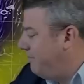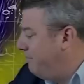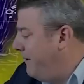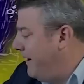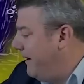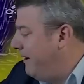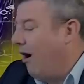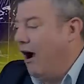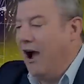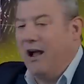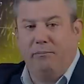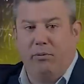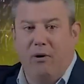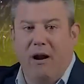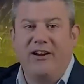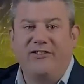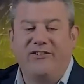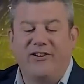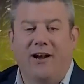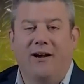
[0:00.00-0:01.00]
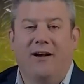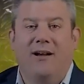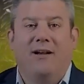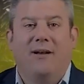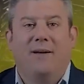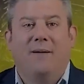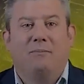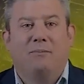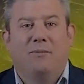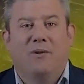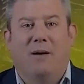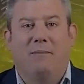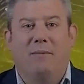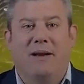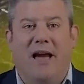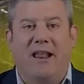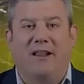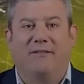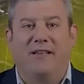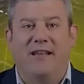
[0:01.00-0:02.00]
big high pressure coming
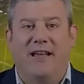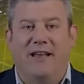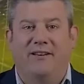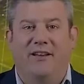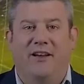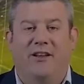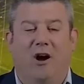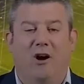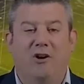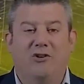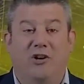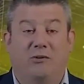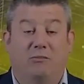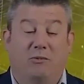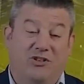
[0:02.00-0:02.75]
out of the Indian Ocean,